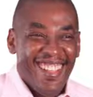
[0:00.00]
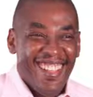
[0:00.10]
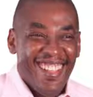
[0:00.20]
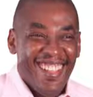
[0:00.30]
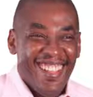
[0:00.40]

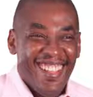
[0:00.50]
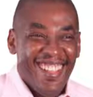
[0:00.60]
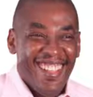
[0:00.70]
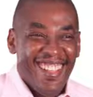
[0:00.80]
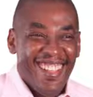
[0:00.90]

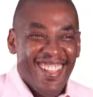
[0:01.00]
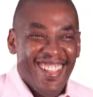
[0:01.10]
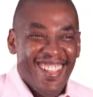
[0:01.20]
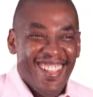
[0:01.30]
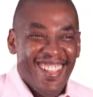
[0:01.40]

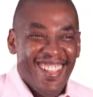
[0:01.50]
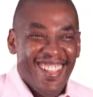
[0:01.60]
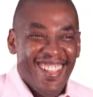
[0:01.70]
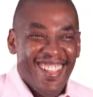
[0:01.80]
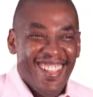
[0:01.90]

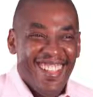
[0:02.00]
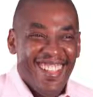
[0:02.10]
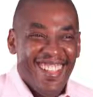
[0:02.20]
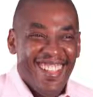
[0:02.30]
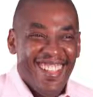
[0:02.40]

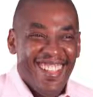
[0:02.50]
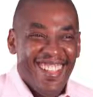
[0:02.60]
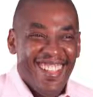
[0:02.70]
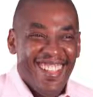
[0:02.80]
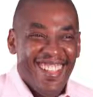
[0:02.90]

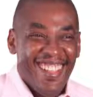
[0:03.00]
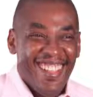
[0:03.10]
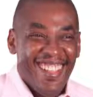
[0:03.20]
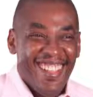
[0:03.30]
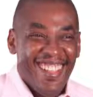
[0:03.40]

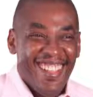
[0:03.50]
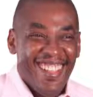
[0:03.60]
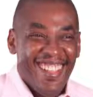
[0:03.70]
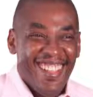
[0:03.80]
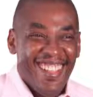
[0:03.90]

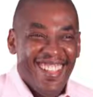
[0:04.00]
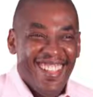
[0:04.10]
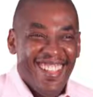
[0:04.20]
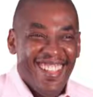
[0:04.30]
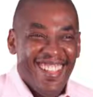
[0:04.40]

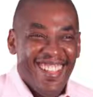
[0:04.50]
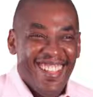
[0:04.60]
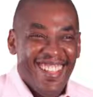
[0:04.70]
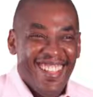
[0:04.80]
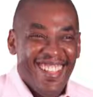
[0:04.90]

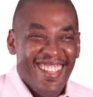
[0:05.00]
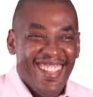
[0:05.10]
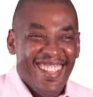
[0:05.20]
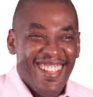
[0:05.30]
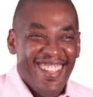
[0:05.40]

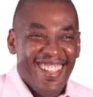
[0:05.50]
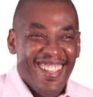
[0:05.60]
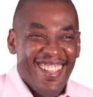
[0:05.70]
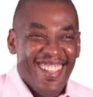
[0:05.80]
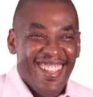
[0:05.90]

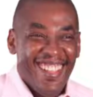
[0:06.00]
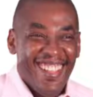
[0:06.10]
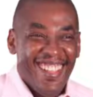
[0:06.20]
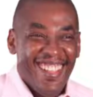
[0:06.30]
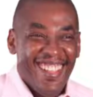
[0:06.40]

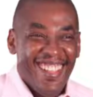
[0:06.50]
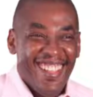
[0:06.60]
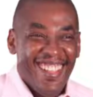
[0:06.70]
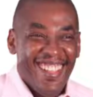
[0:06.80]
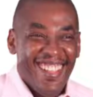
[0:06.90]

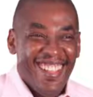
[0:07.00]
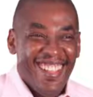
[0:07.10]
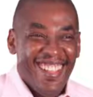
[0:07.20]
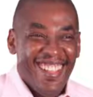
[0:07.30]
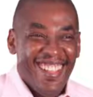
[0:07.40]

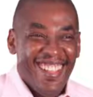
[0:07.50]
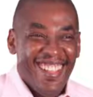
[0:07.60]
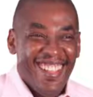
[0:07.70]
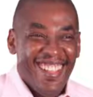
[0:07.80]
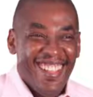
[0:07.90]
[no speech]